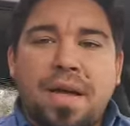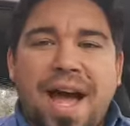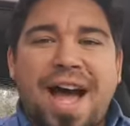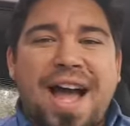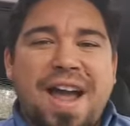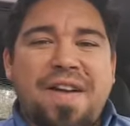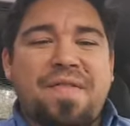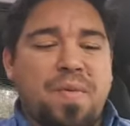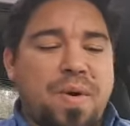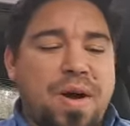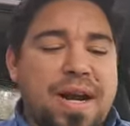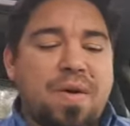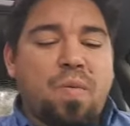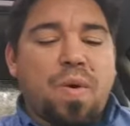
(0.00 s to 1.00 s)
Hi
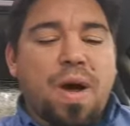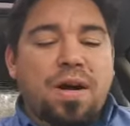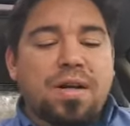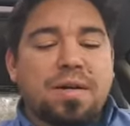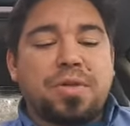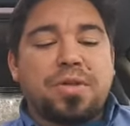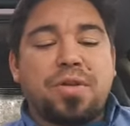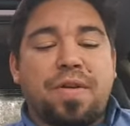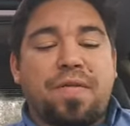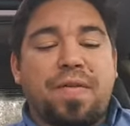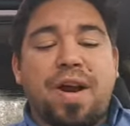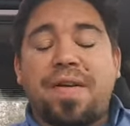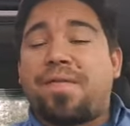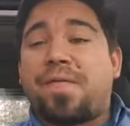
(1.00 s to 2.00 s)
everyone, and welcome to the
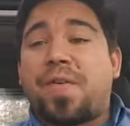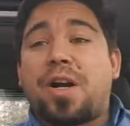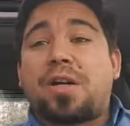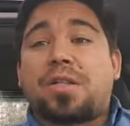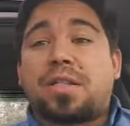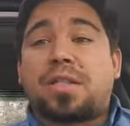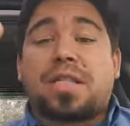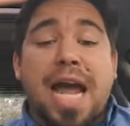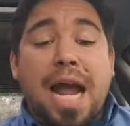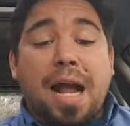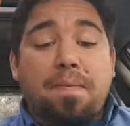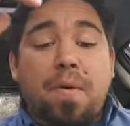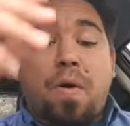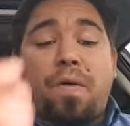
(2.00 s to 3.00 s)
very first
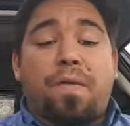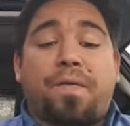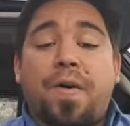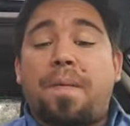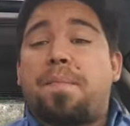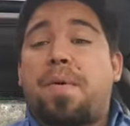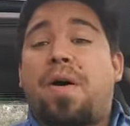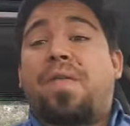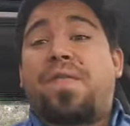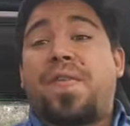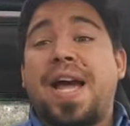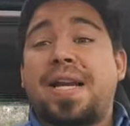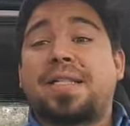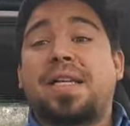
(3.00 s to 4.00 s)
Tecmo football
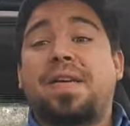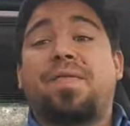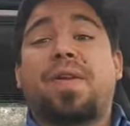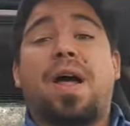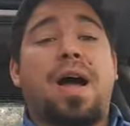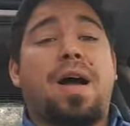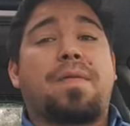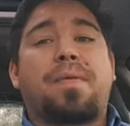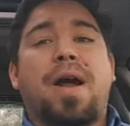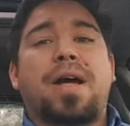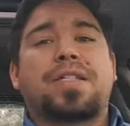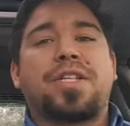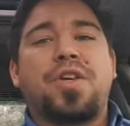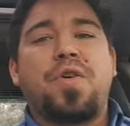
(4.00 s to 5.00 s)
fantasy vlog
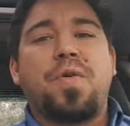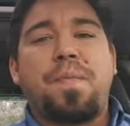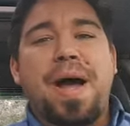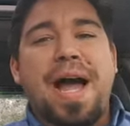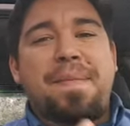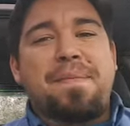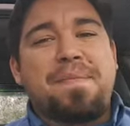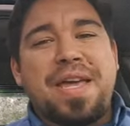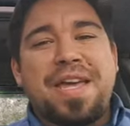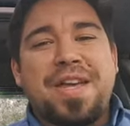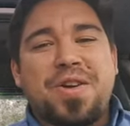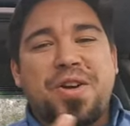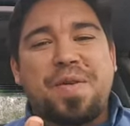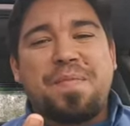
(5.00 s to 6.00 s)
brought to you by me,
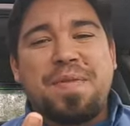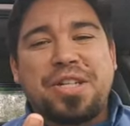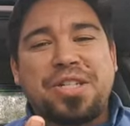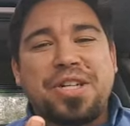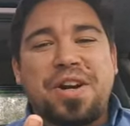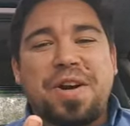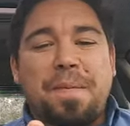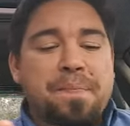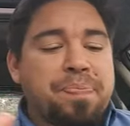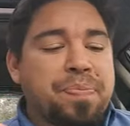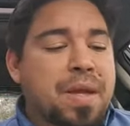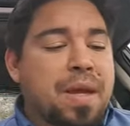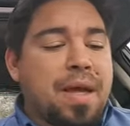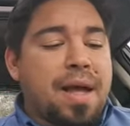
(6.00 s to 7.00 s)
your commissioner.
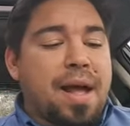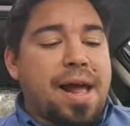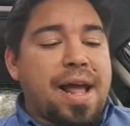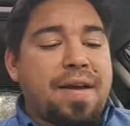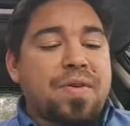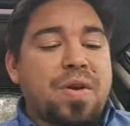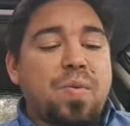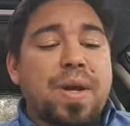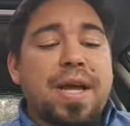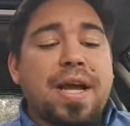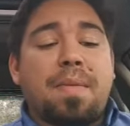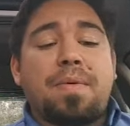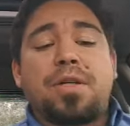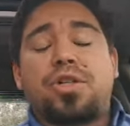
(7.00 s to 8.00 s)
Every
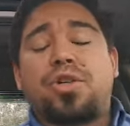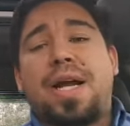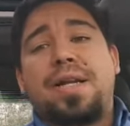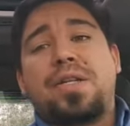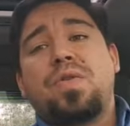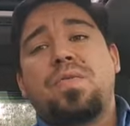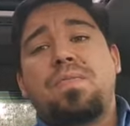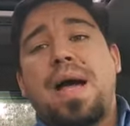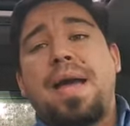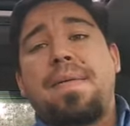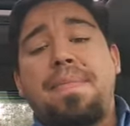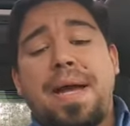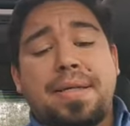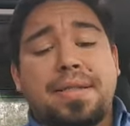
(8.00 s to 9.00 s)
week I'm going to try to do
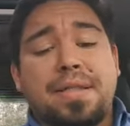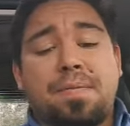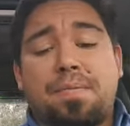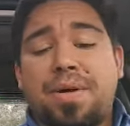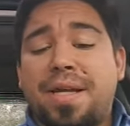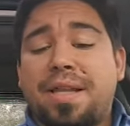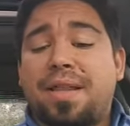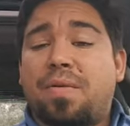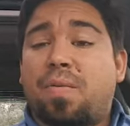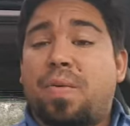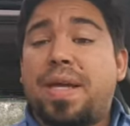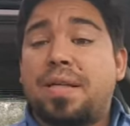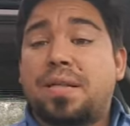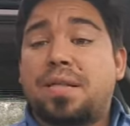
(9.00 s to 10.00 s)
my best to bring the
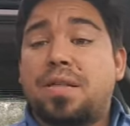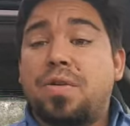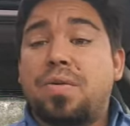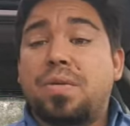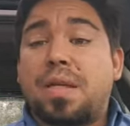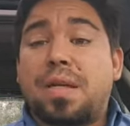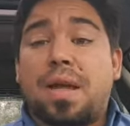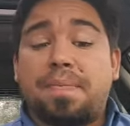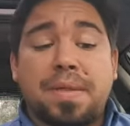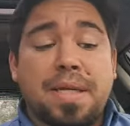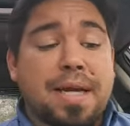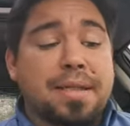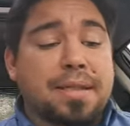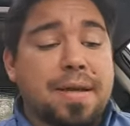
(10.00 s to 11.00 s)
week's news and
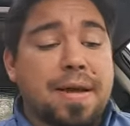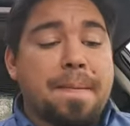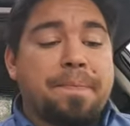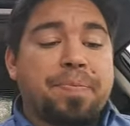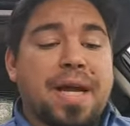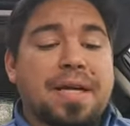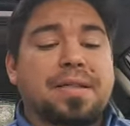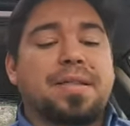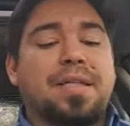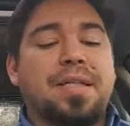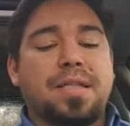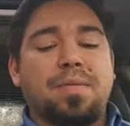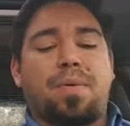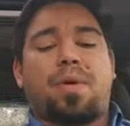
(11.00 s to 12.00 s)
updates as the
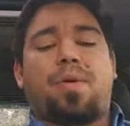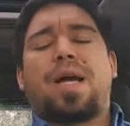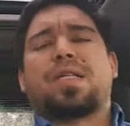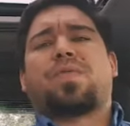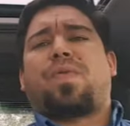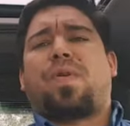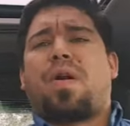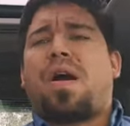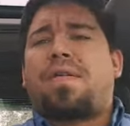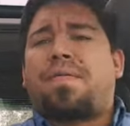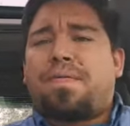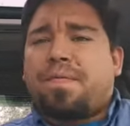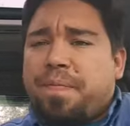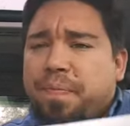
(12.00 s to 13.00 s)
season progresses. For
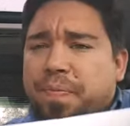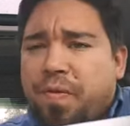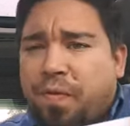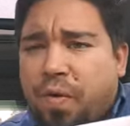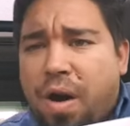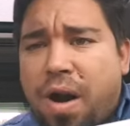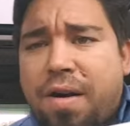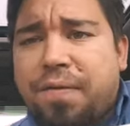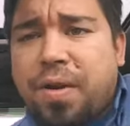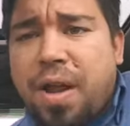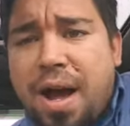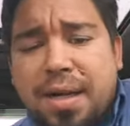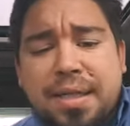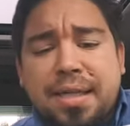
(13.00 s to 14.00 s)
our
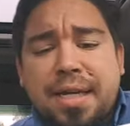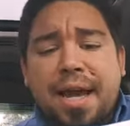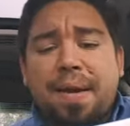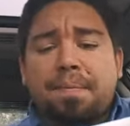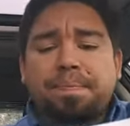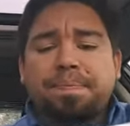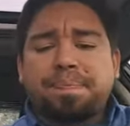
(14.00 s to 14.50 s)
vlog today,